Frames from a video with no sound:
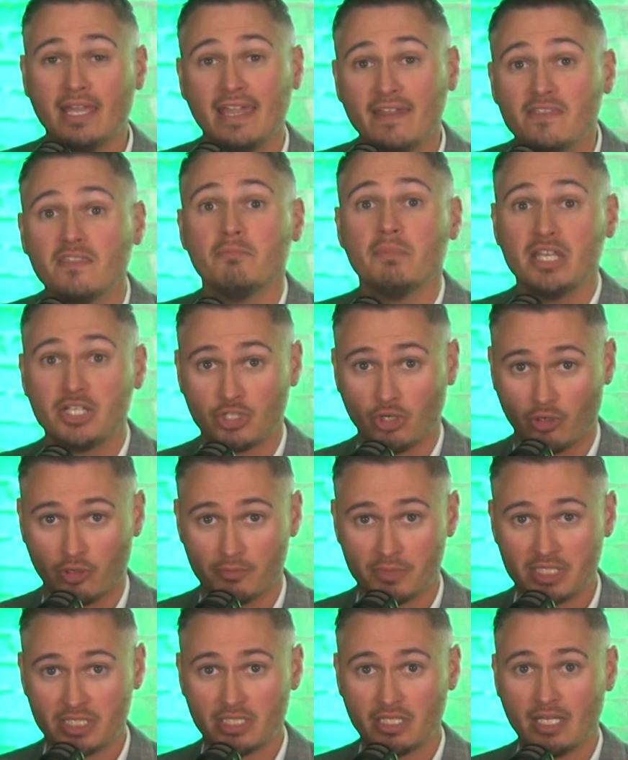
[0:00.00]
in the
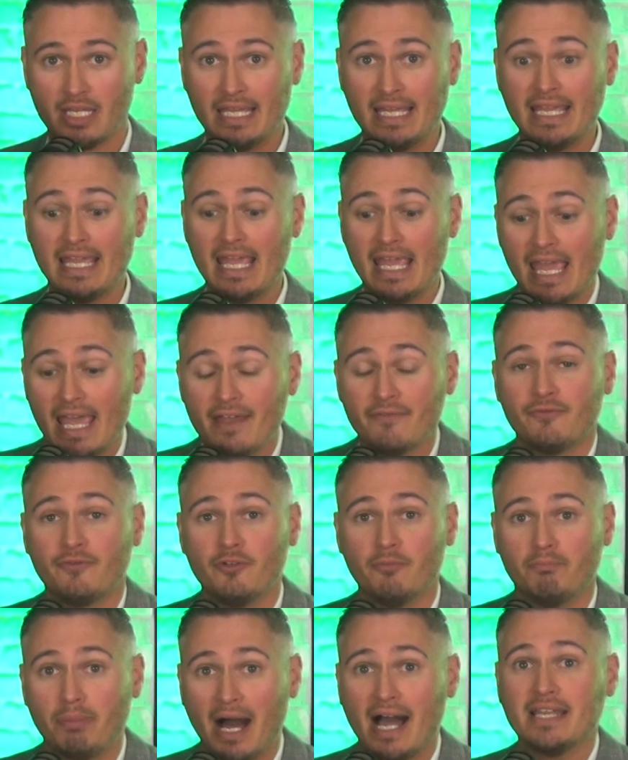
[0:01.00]
midterms
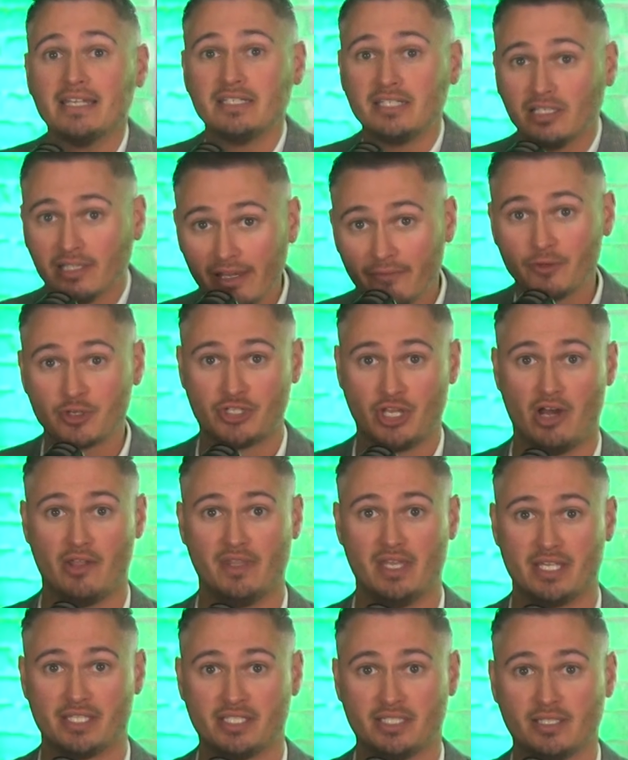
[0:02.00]
if Biden delivers
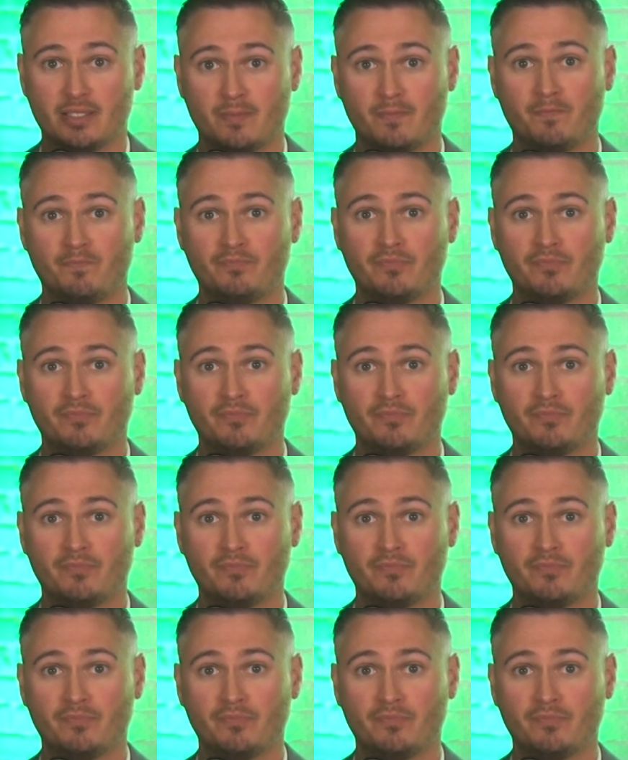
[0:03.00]
on this.